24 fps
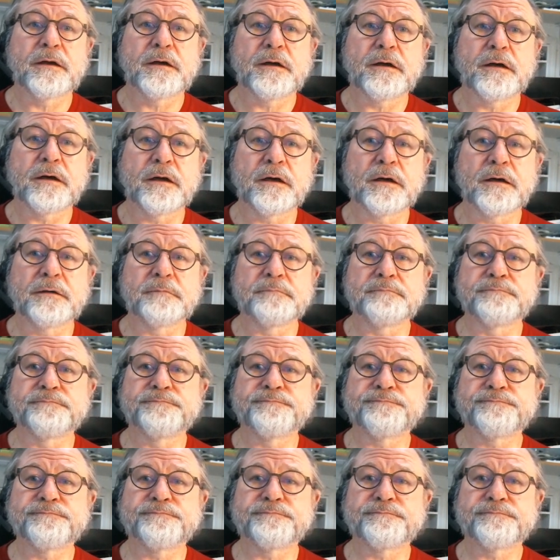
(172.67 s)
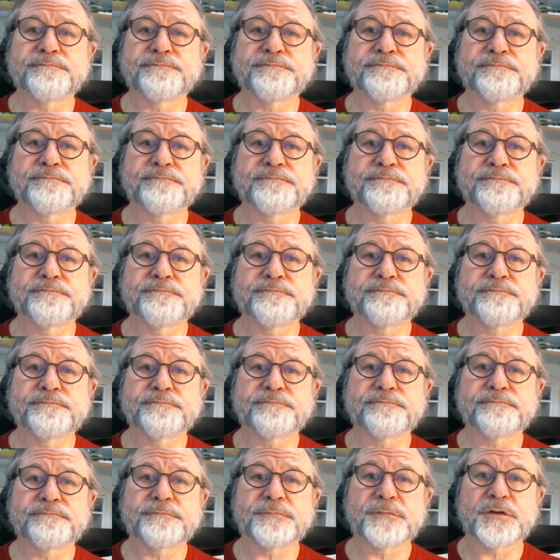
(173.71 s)
Um,
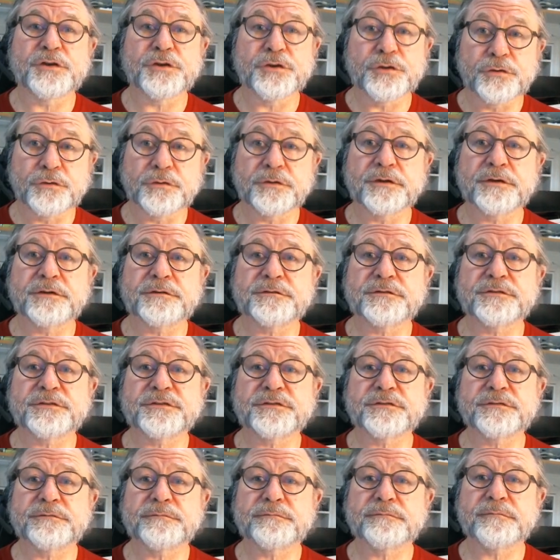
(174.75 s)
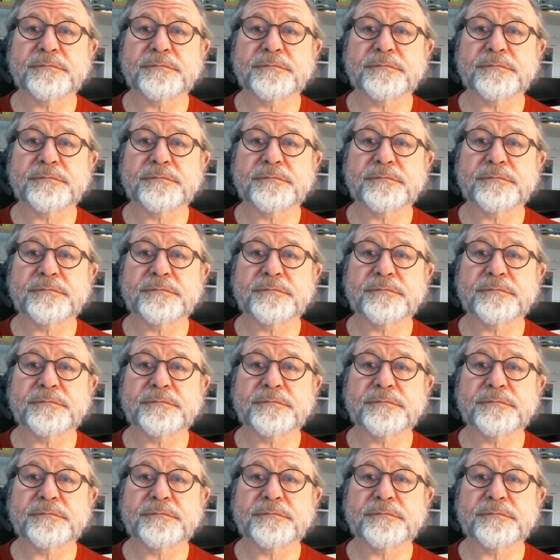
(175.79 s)
the units